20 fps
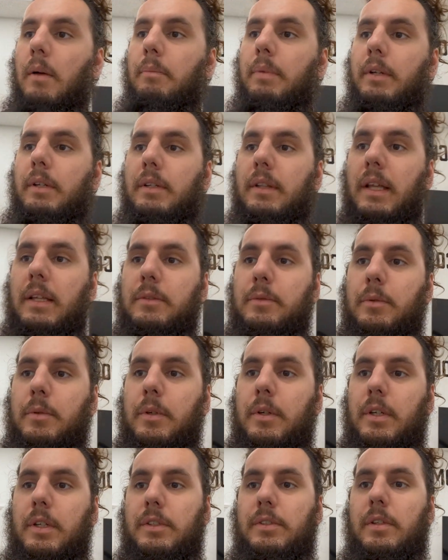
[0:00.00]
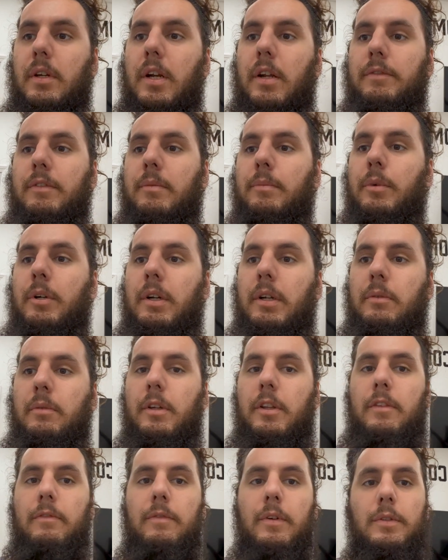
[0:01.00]
But that's what we're going to start off the morning
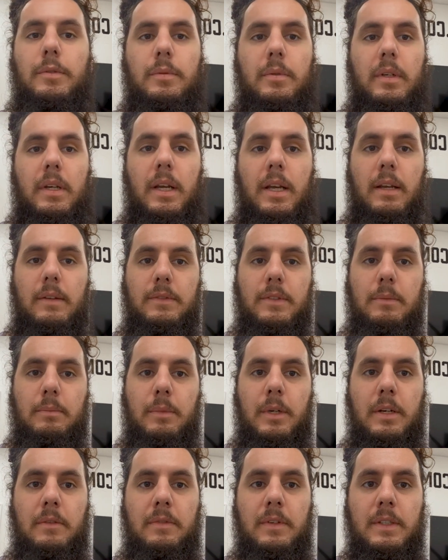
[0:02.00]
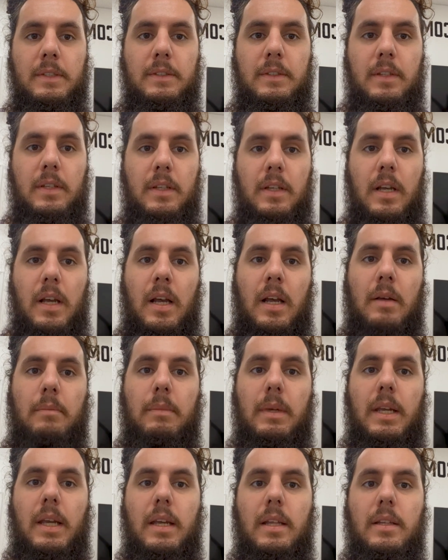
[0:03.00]
with. First, we're going to have some breakfast. Uh,
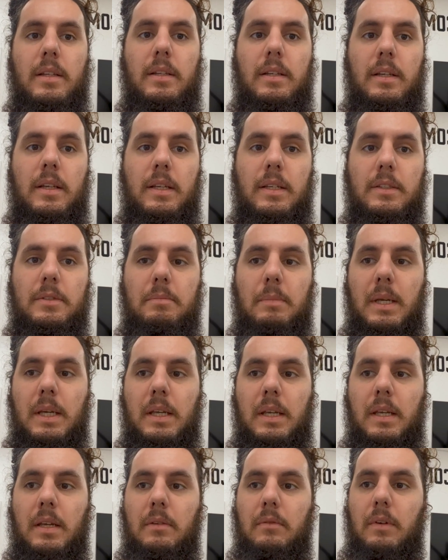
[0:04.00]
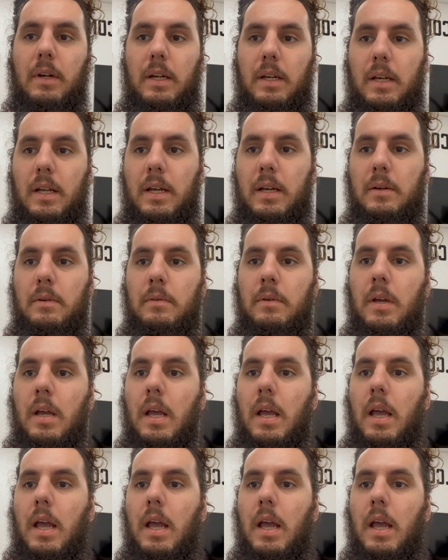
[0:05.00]
Michaela is making it right now.